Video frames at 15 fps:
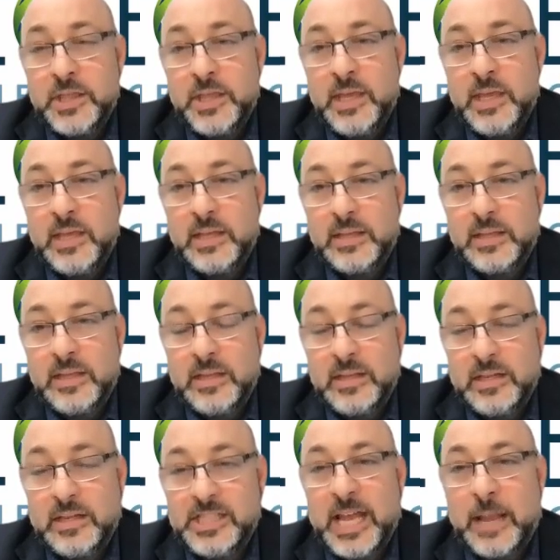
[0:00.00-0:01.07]
the
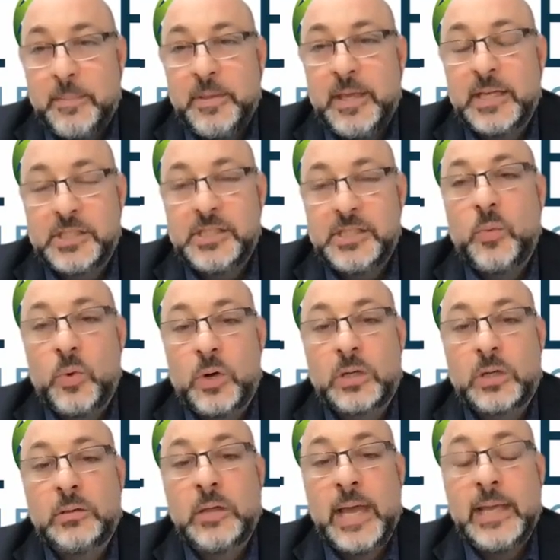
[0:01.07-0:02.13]
CIPS network
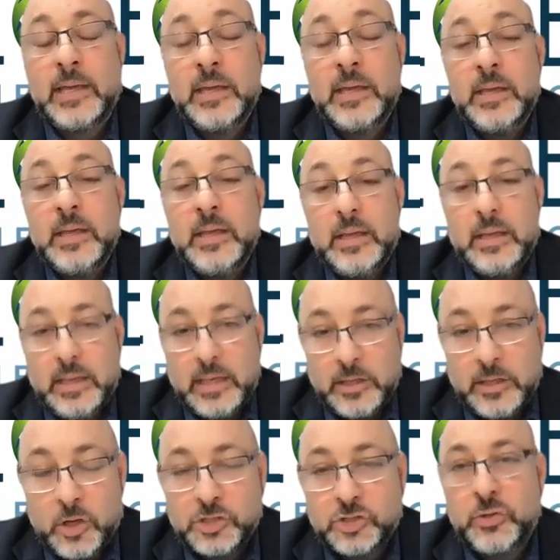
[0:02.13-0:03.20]
like in
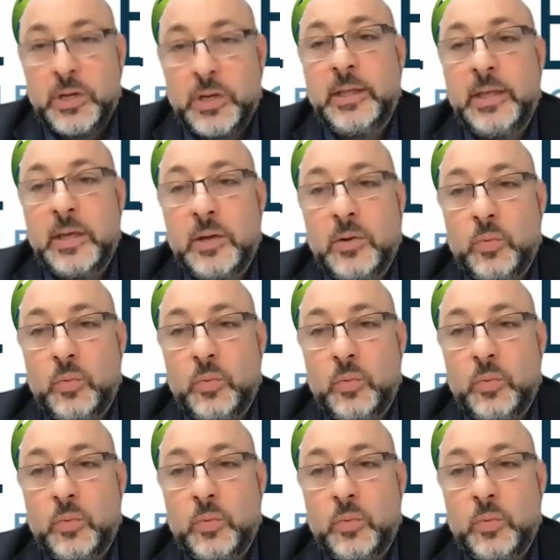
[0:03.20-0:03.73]
Australia?